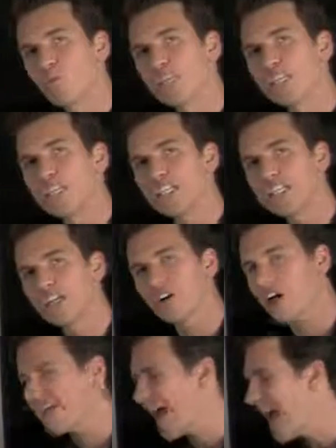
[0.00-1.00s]
really clear
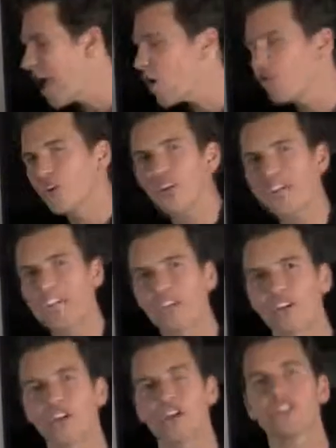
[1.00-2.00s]
on how they're going to get
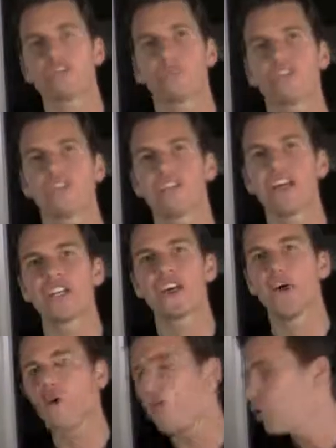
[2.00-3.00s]
their customer to their end
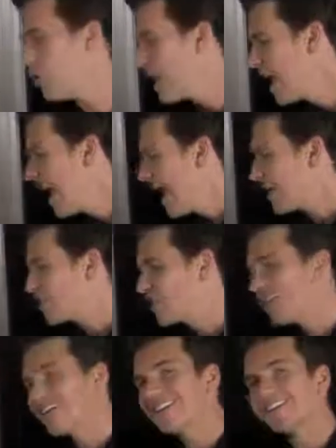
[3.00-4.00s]
goal and
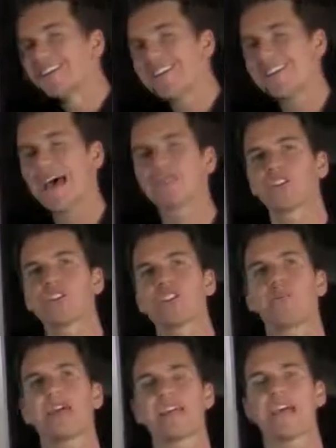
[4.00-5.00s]
sharing the steps that are
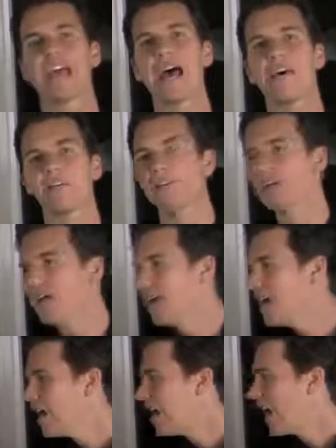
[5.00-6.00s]
going to make that happen.
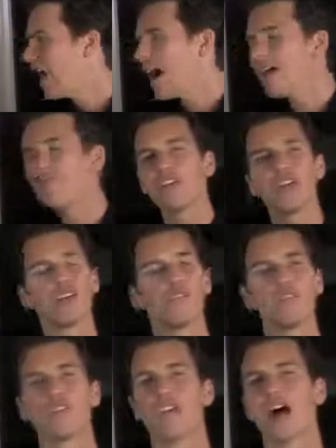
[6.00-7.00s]
I've
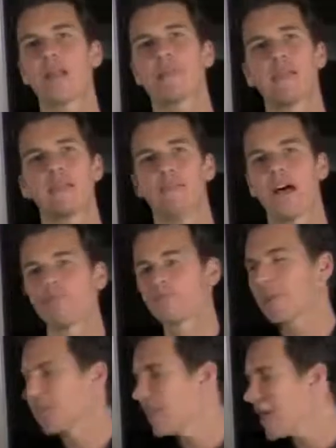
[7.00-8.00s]
interviewed a lot of people. I've
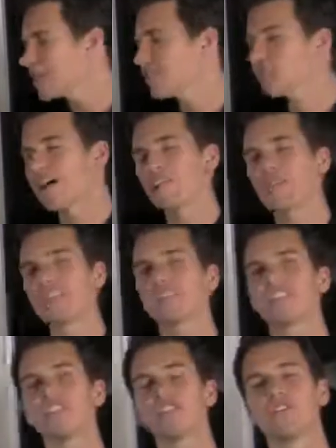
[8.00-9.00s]
spent lots of time
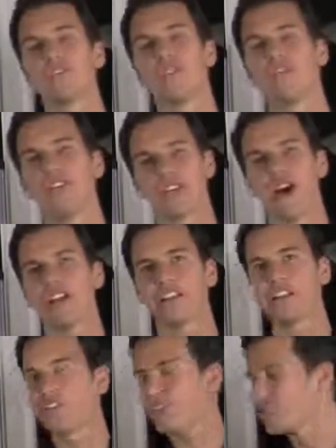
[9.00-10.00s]
listening to even thought
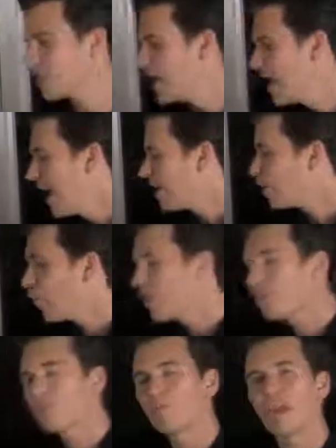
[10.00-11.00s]
leaders. And the
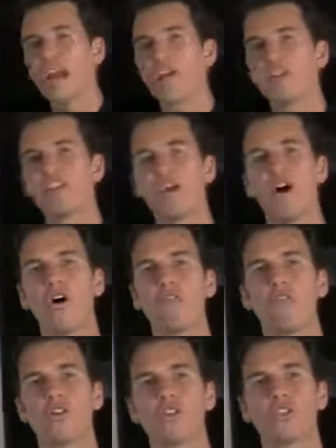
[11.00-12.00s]
one area they all
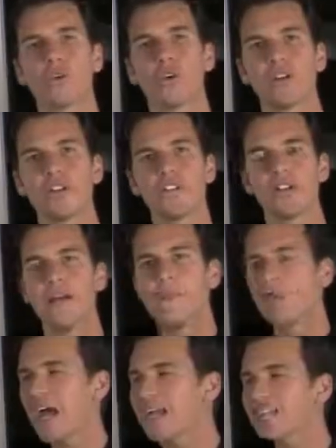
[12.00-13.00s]
fall short is,
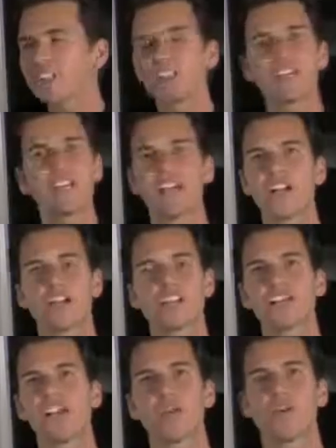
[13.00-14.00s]
I still can't
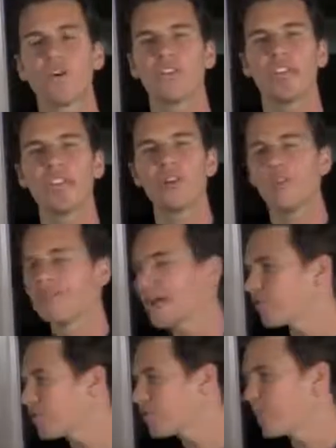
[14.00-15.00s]
understand what they do even
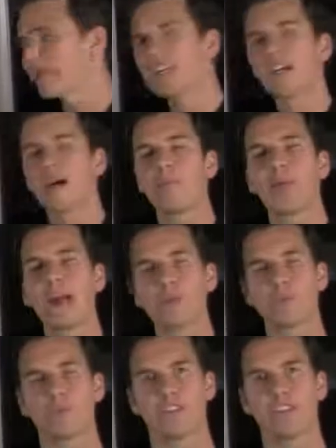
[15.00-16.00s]
after spending a couple
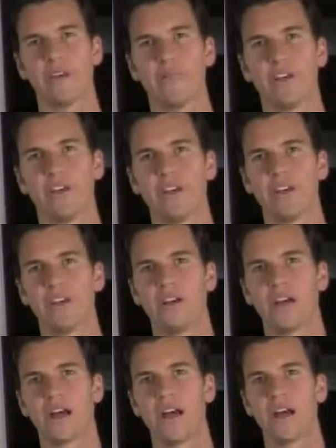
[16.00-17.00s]
hours with them.
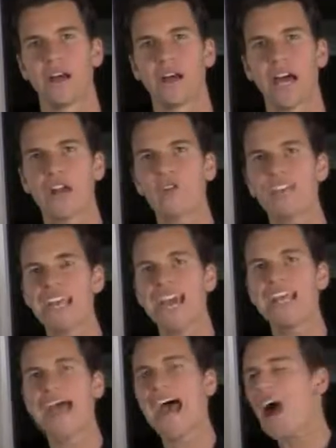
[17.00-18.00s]
I don't
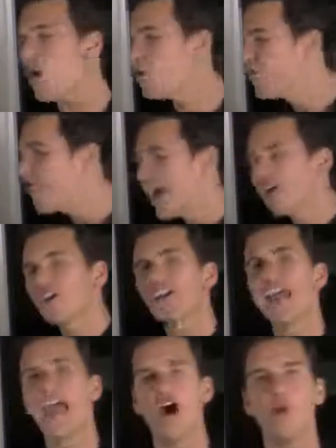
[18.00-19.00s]
get how they are going
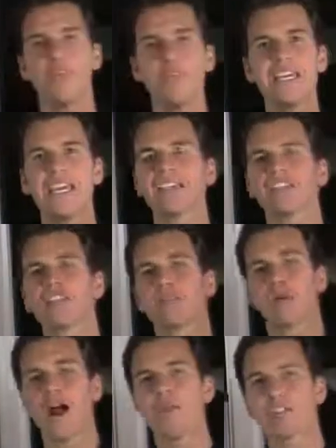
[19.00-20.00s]
to help me get to the
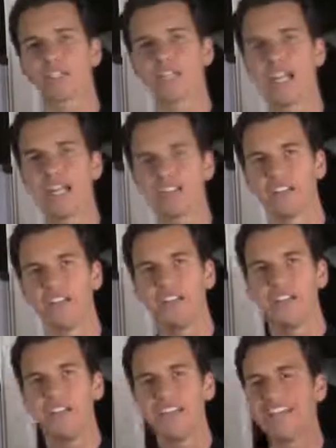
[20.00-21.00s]
promised land.
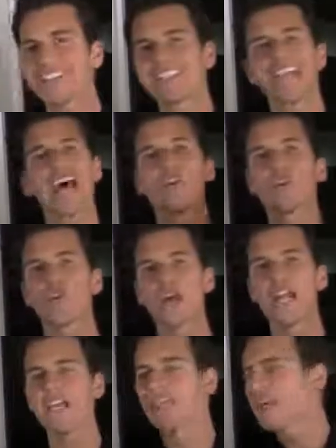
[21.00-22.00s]
They sound
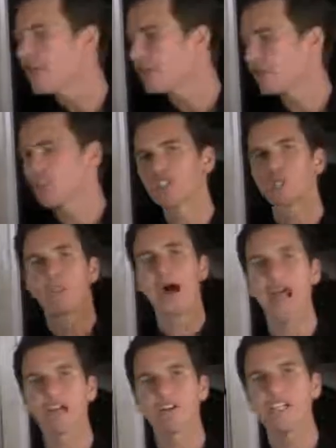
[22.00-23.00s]
great, they're
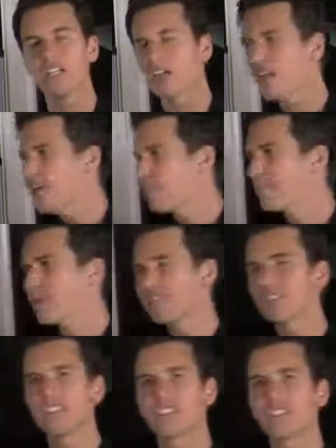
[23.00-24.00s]
inspiring, the
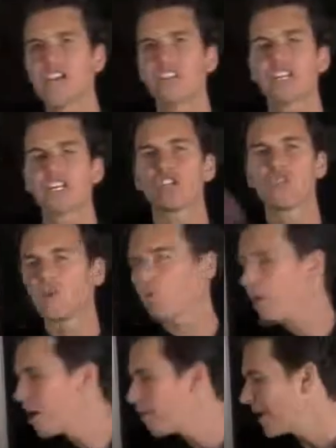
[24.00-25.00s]
business sounds like it's doing
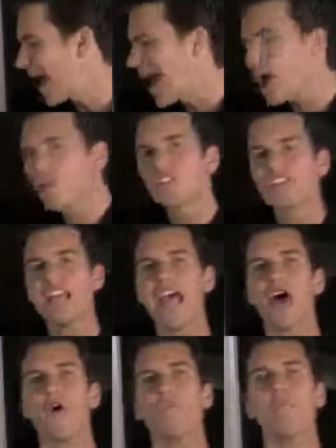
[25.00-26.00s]
well, but how does it
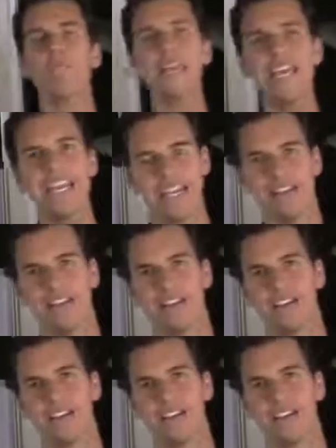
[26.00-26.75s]
help me?